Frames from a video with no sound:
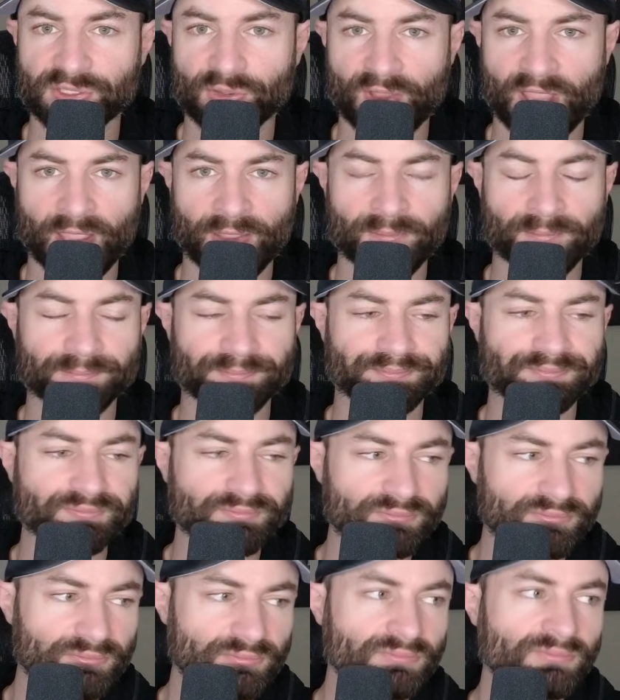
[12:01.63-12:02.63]
can
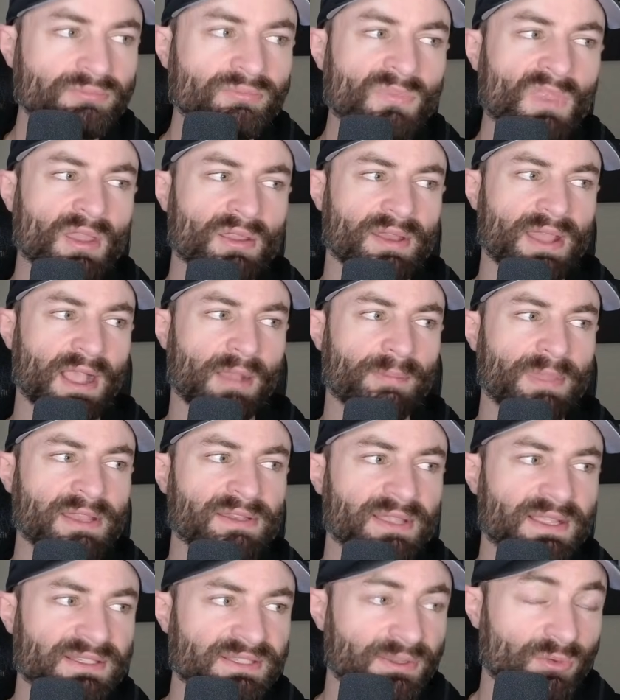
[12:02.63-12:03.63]
now, pen
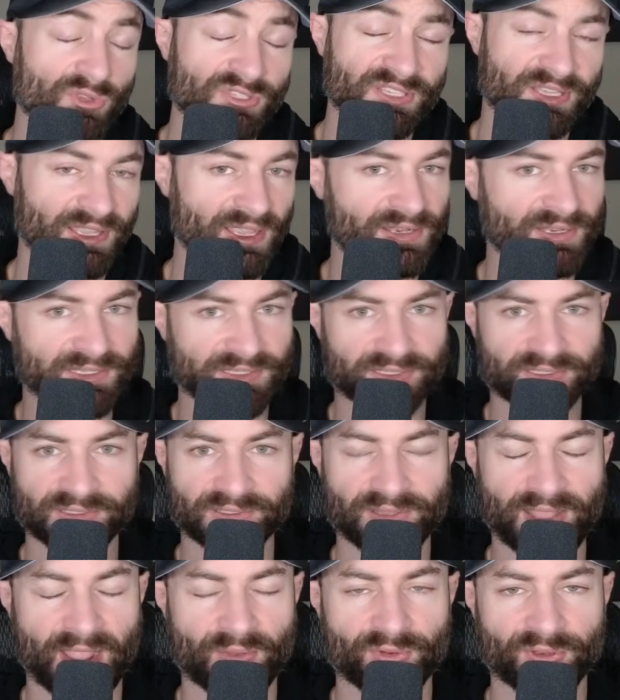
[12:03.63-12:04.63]
testing, once again, is
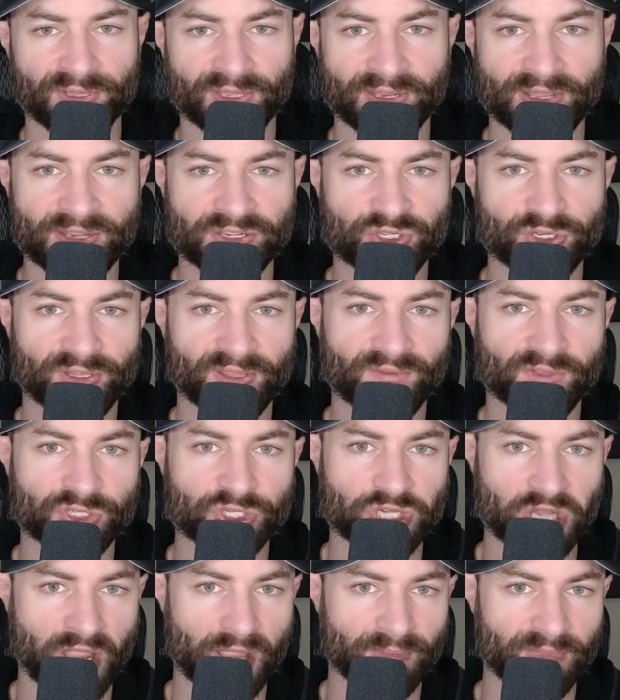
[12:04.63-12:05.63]
not really an entry level
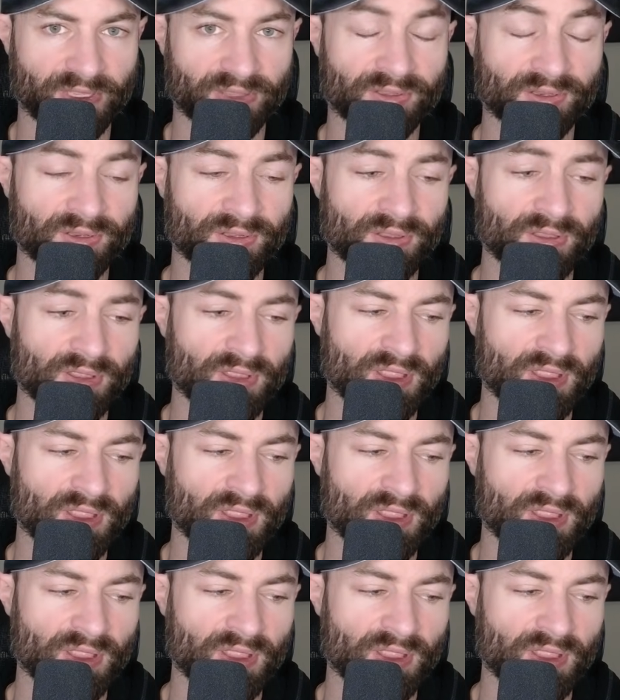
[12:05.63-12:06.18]
job either,